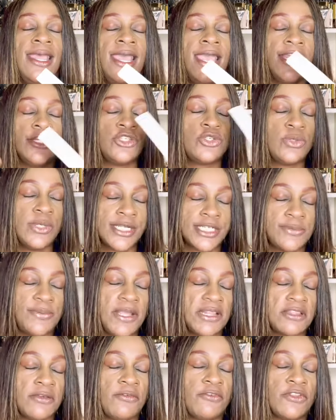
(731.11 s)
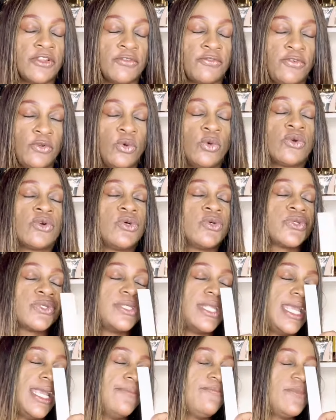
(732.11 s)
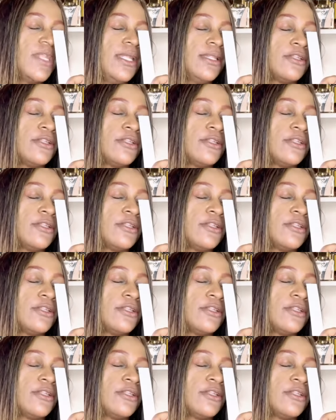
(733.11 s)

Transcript: and do expect the florals there.